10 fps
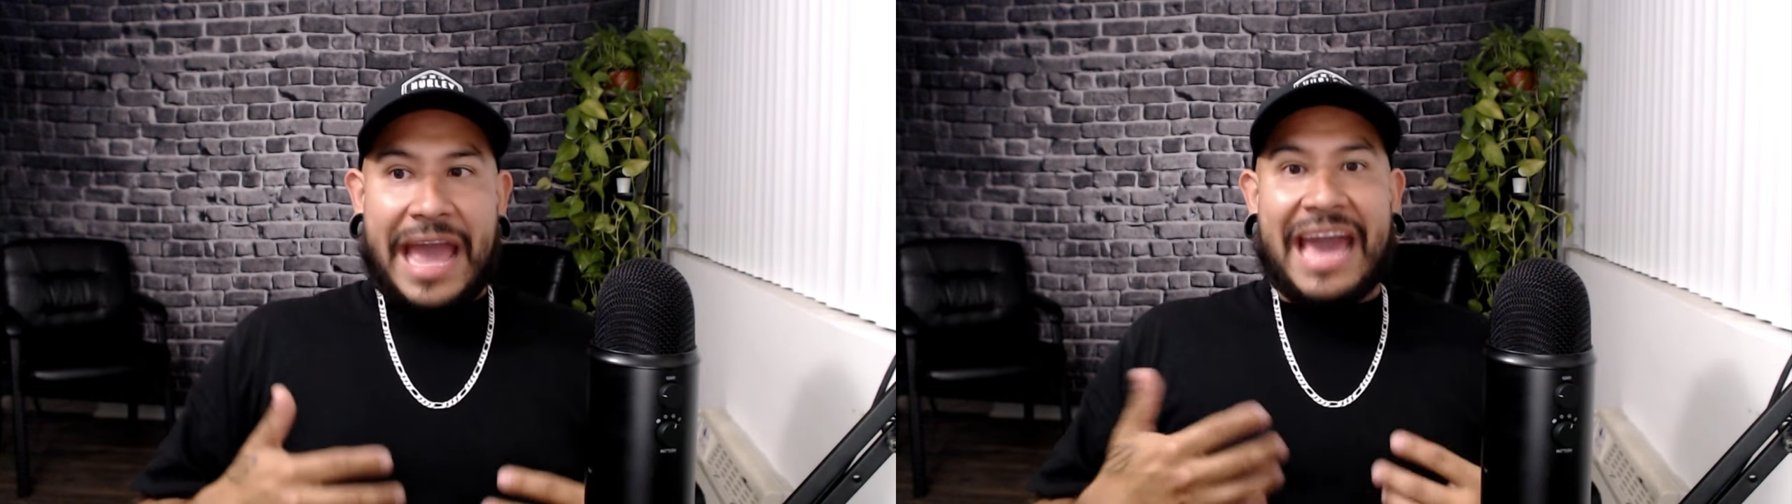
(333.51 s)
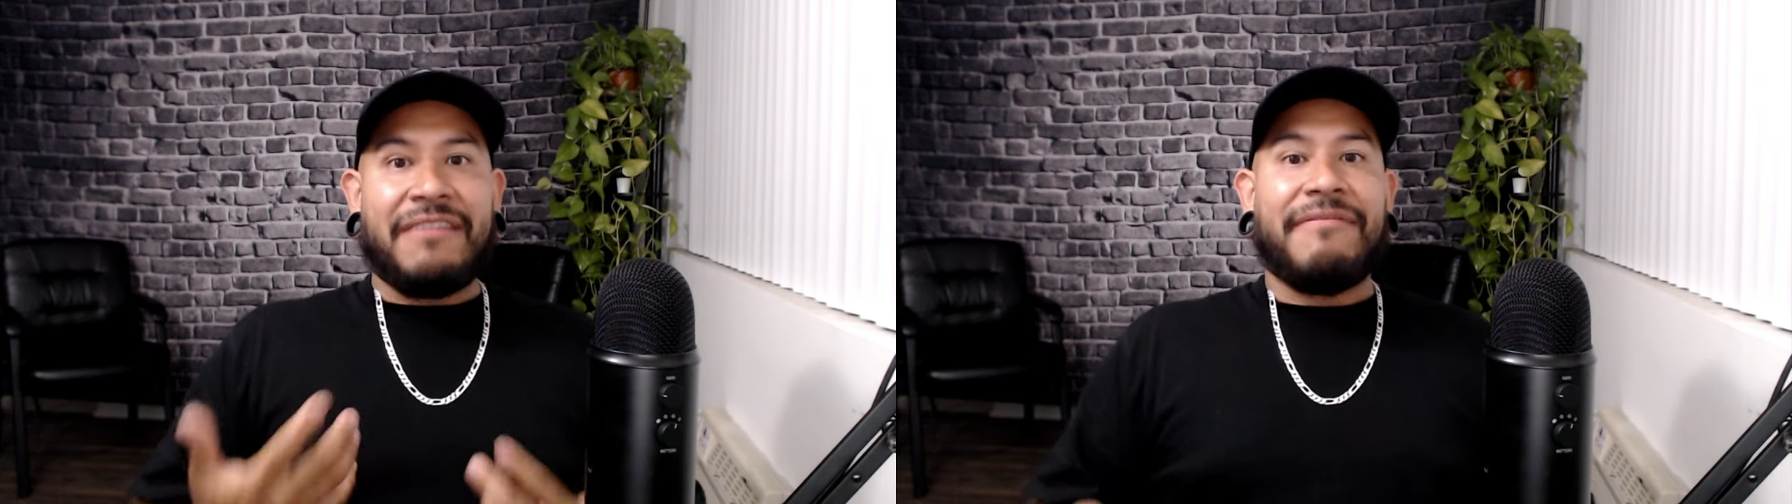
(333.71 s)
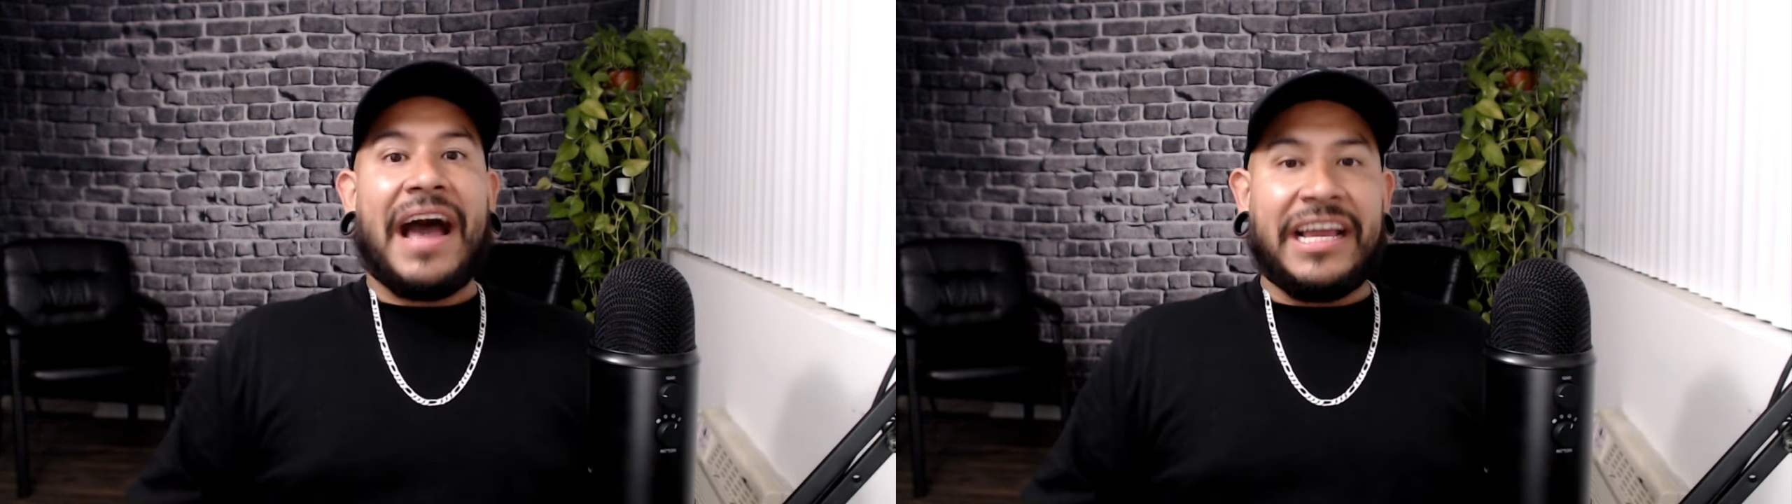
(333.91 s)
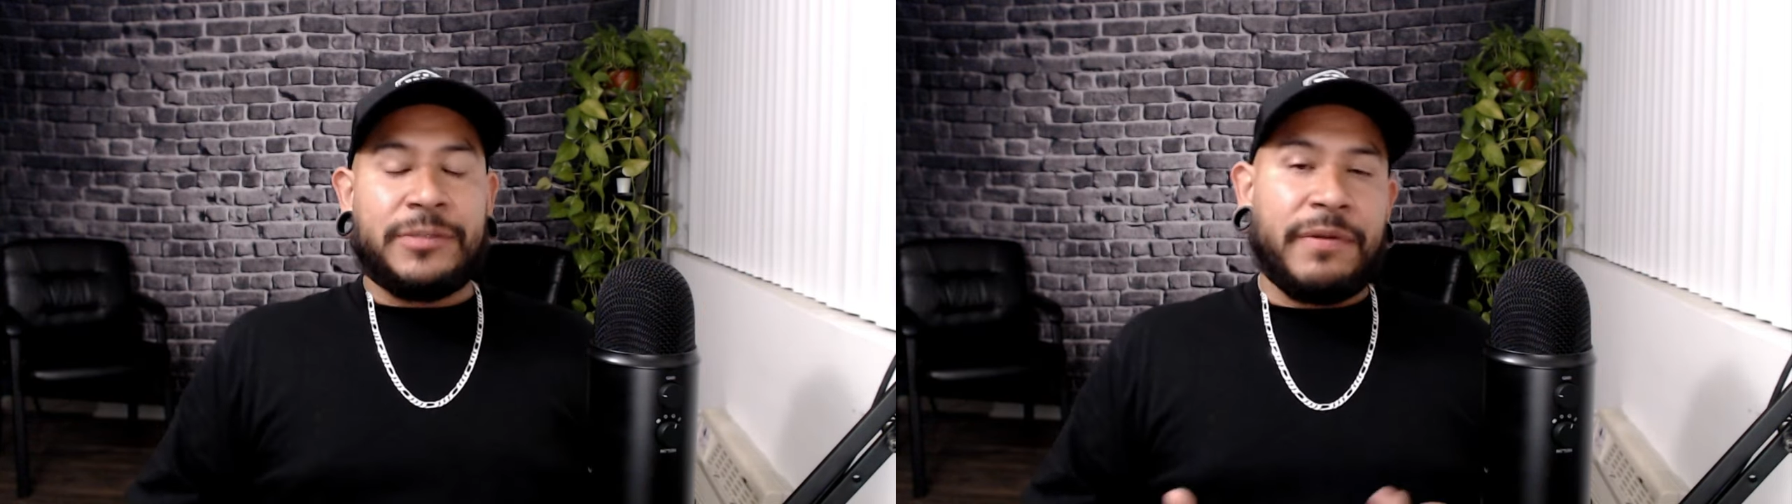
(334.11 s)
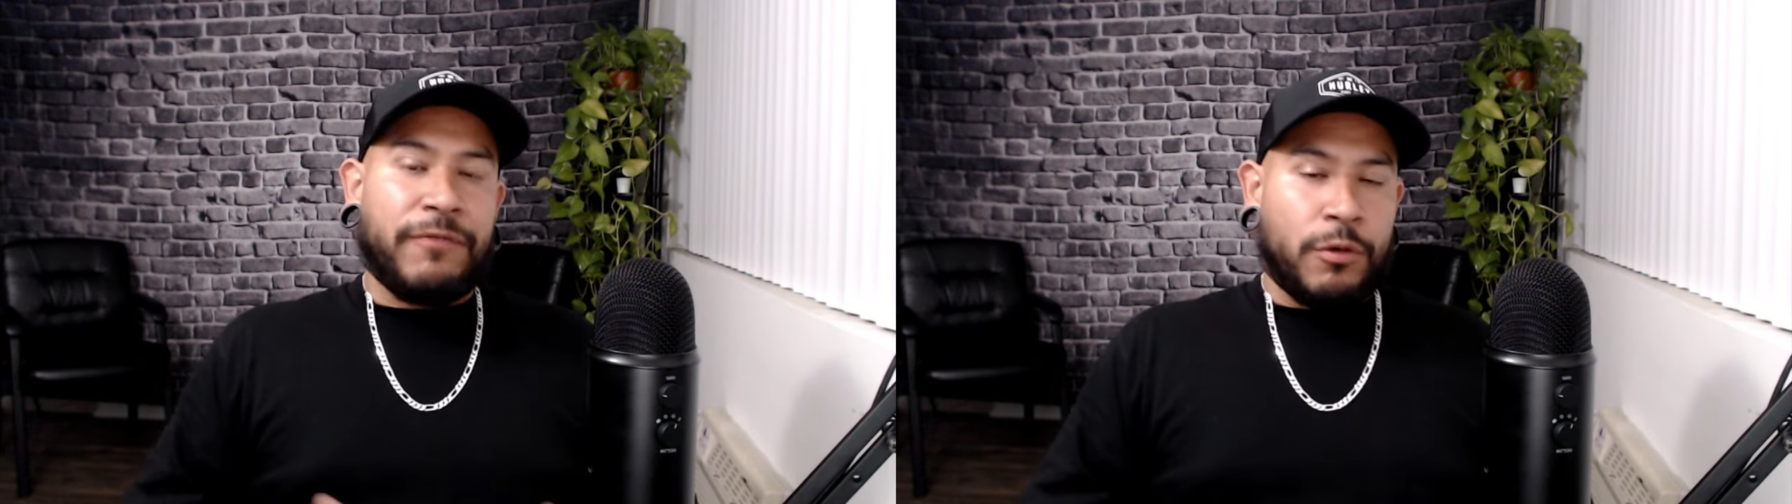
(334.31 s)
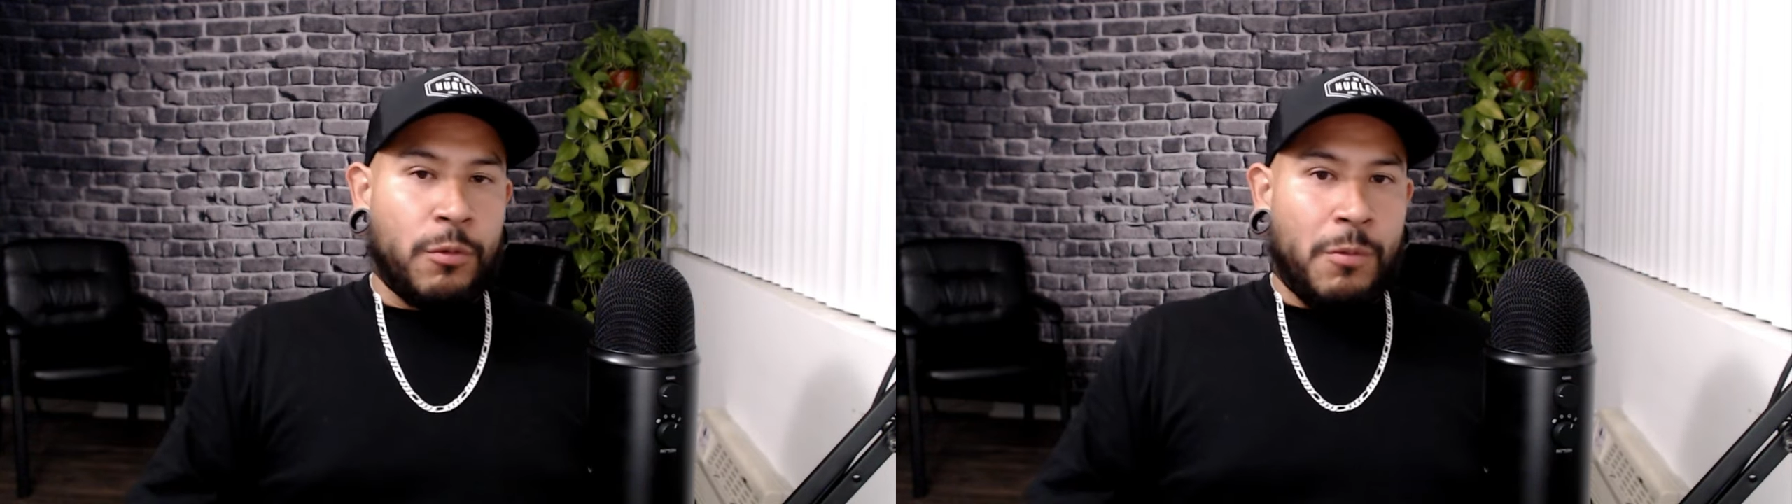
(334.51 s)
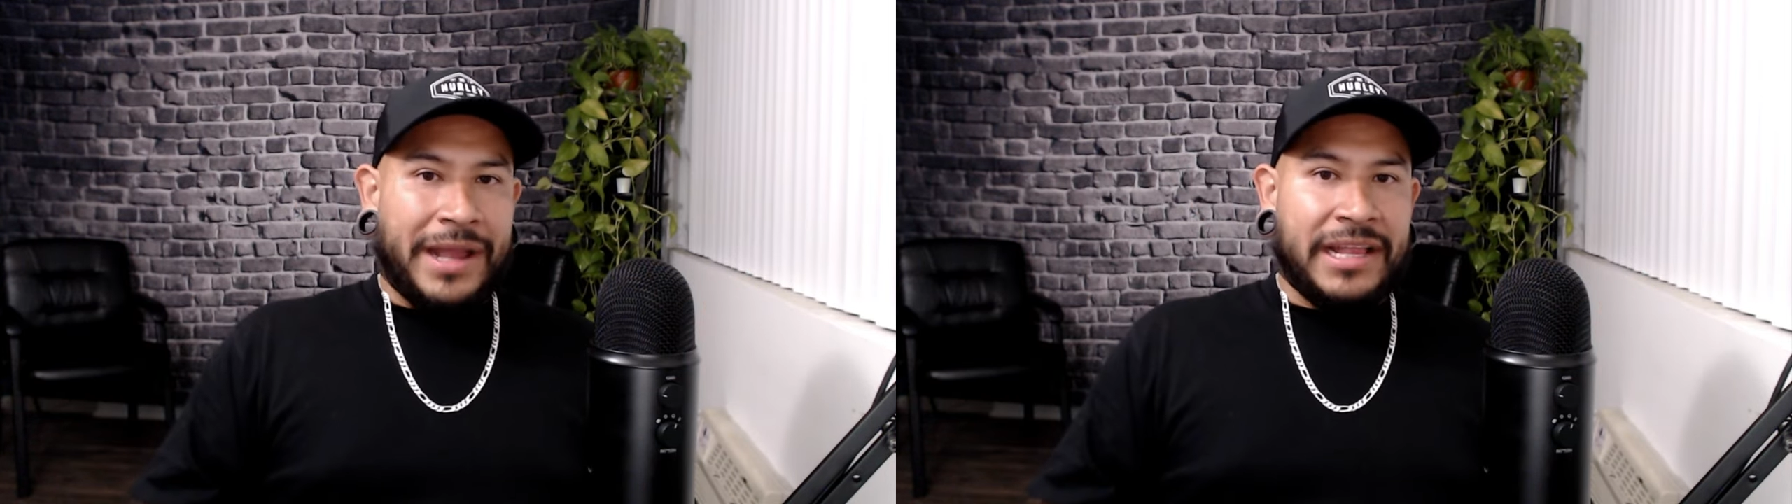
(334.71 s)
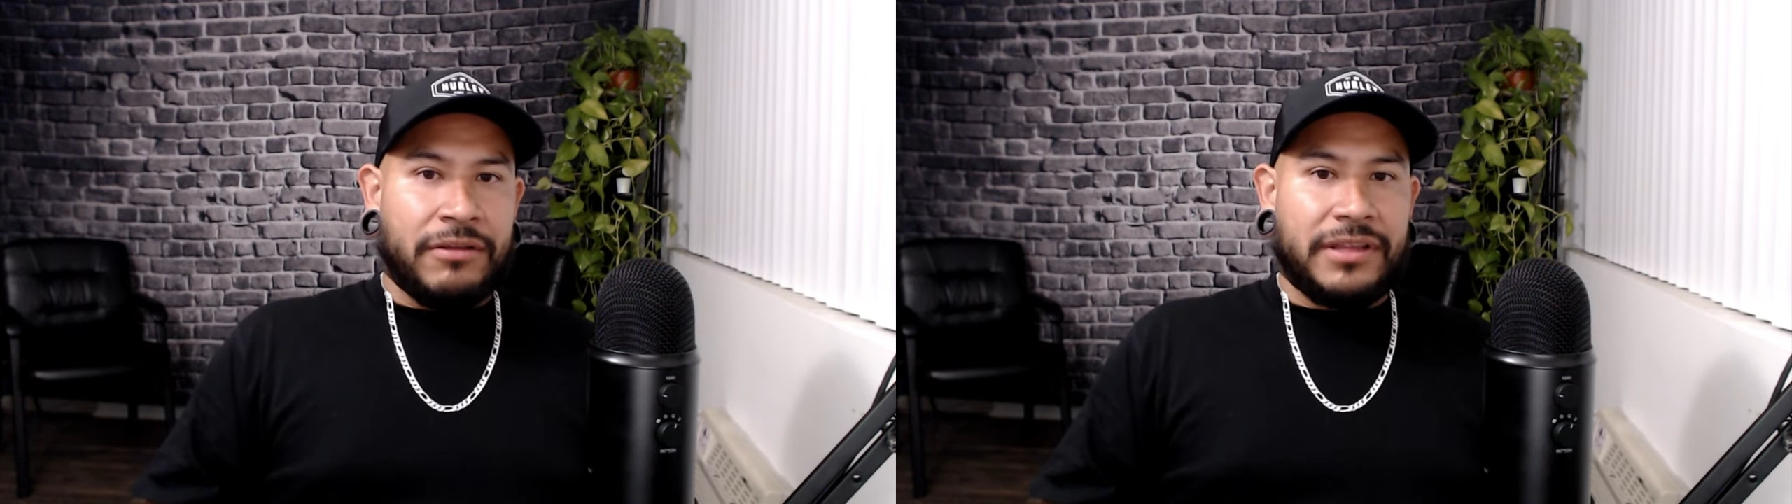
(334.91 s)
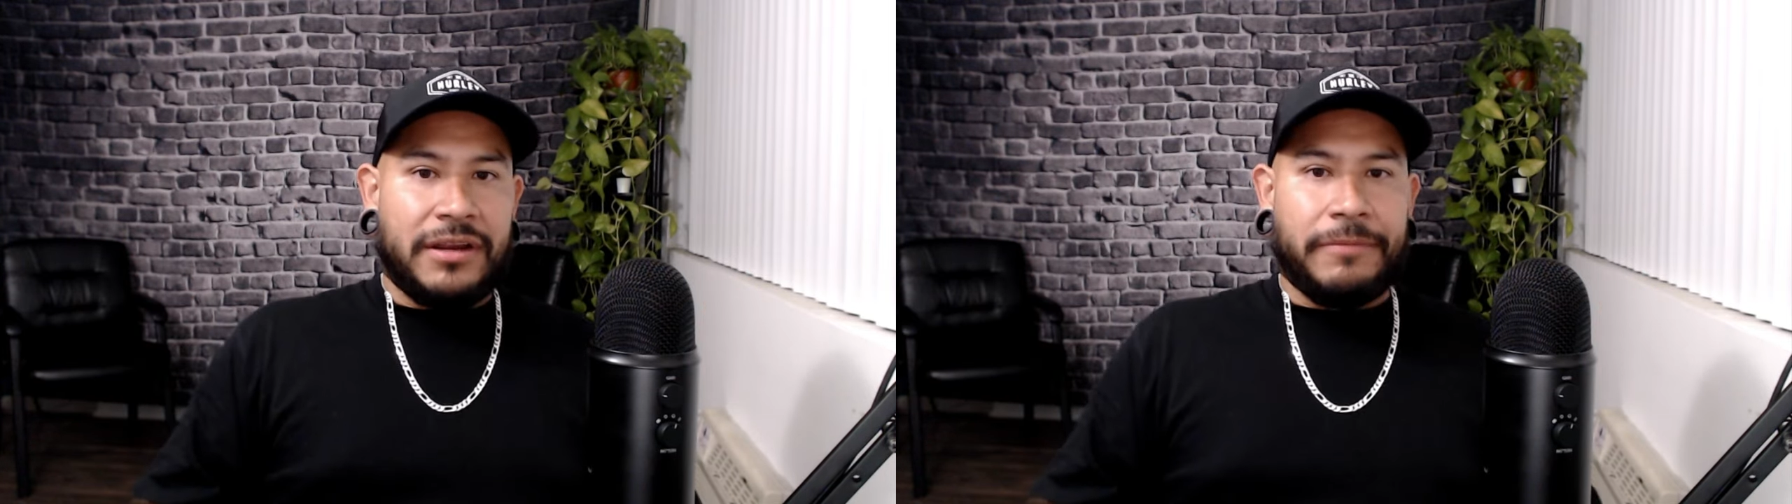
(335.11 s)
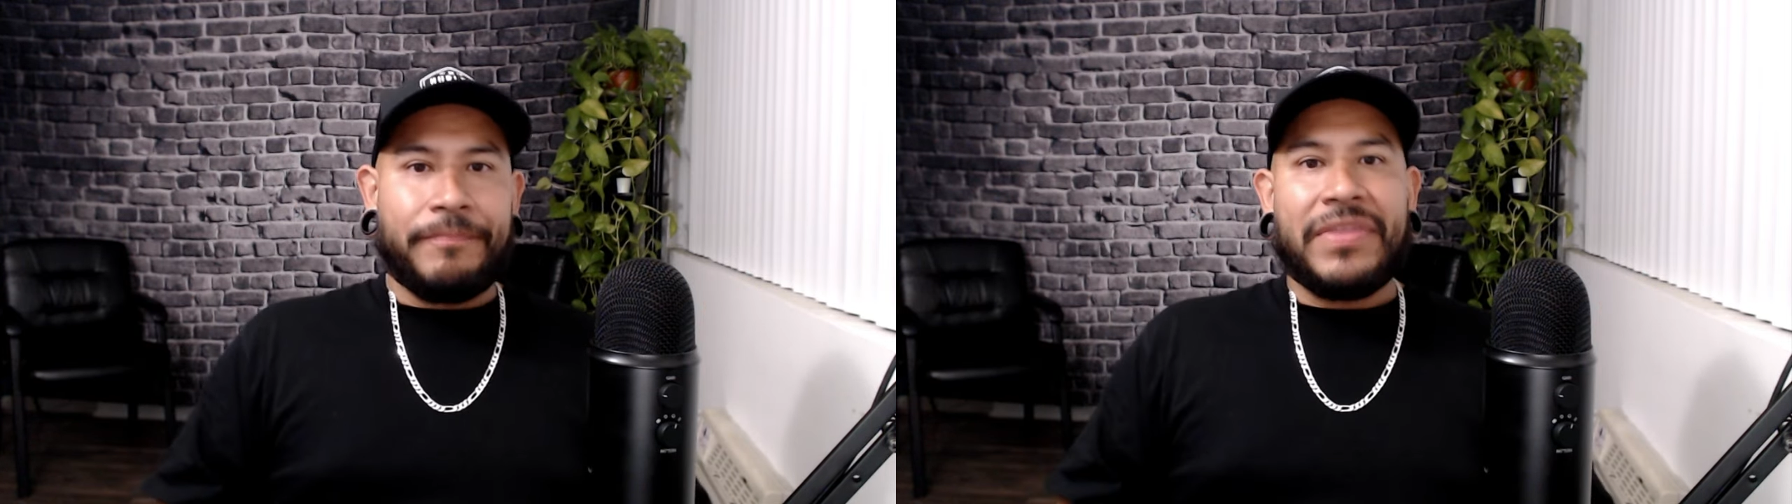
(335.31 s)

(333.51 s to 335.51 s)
advised before we went out there.